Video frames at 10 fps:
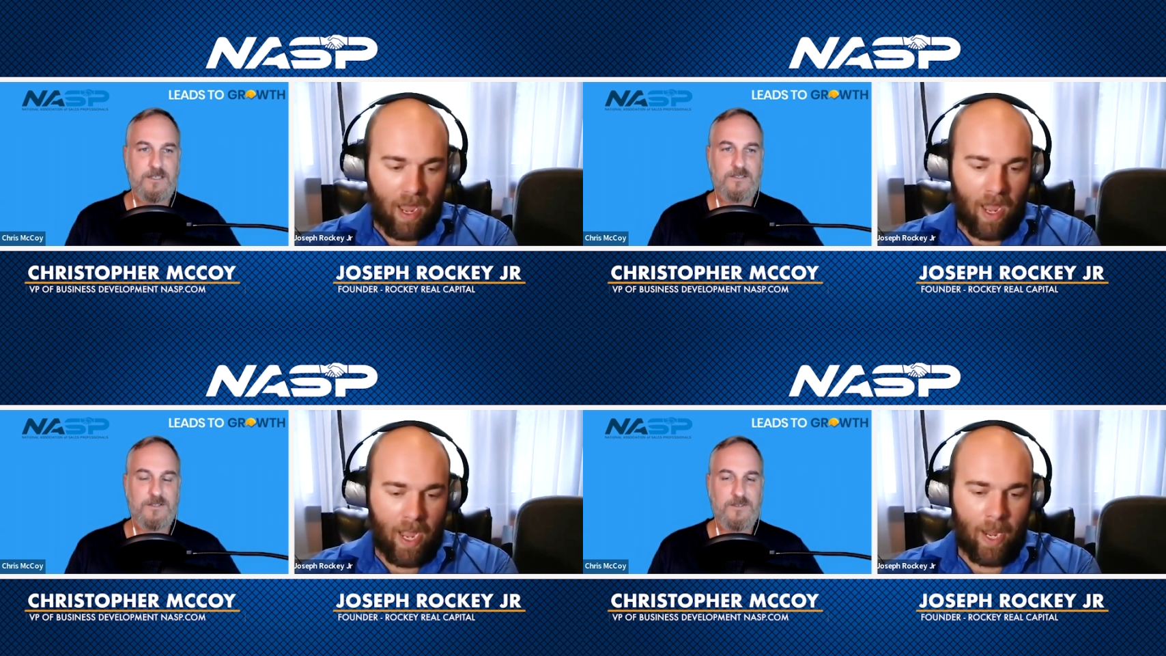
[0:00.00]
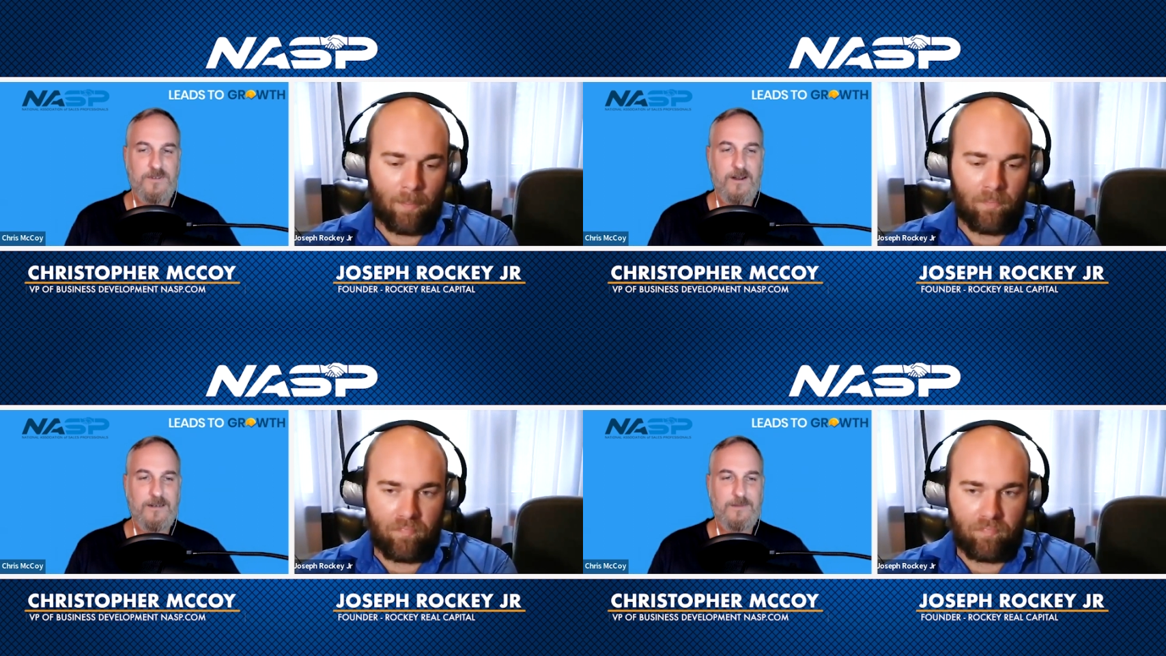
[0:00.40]
Speaker 1: So the
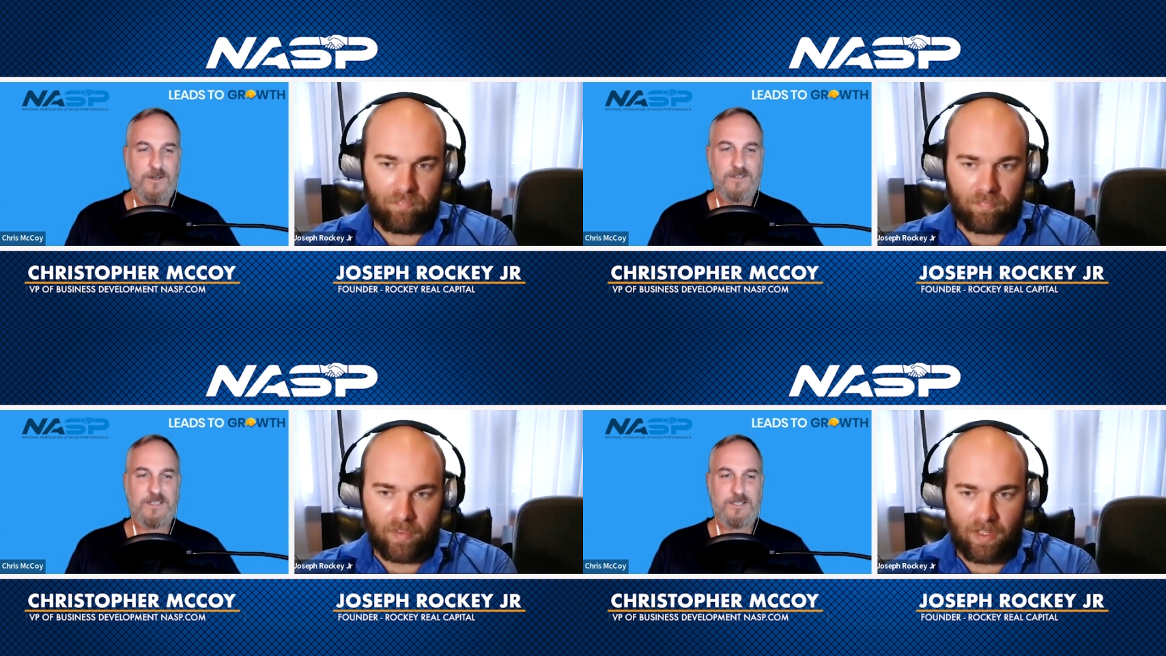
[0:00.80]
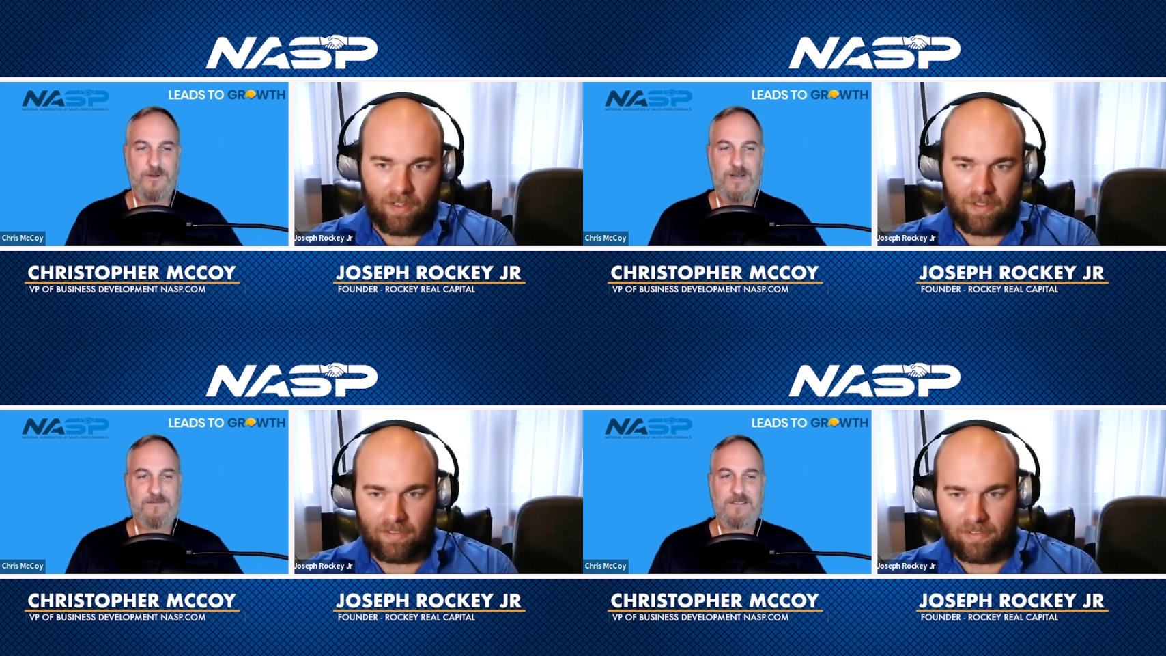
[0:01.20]
variables that you
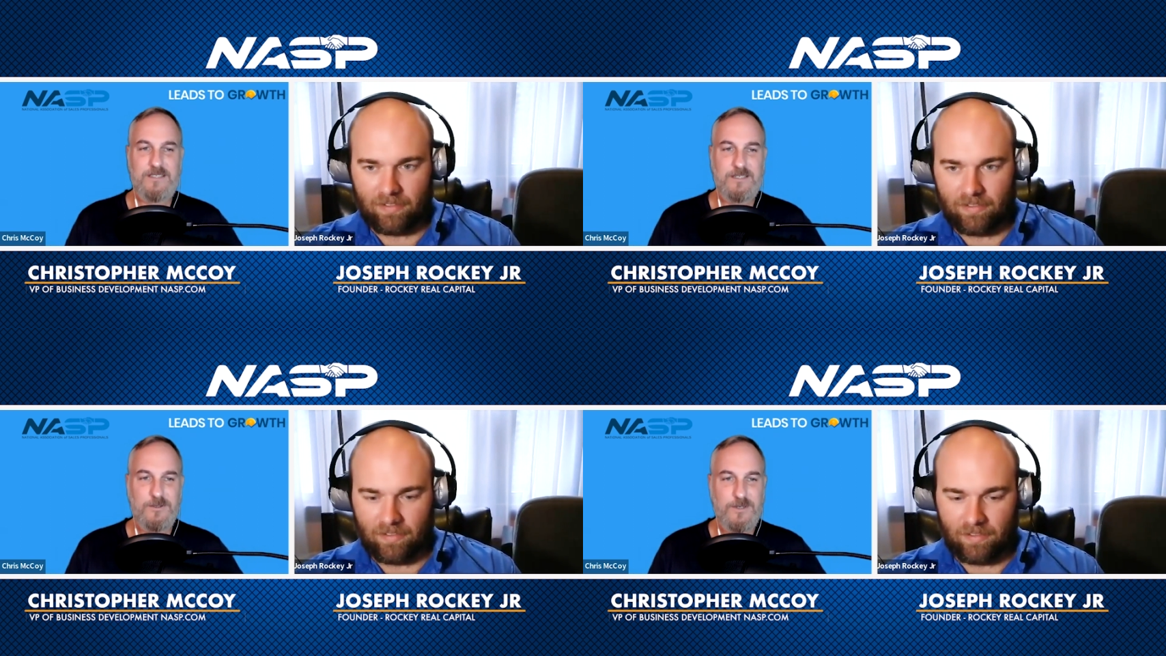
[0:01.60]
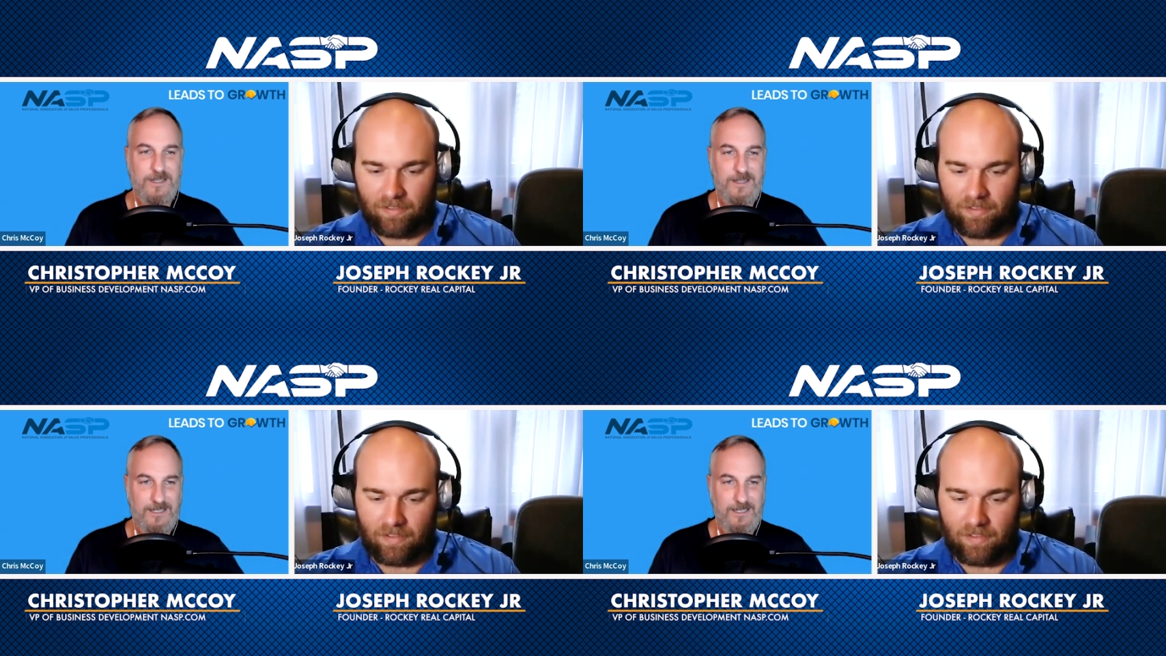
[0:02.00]
have to deal with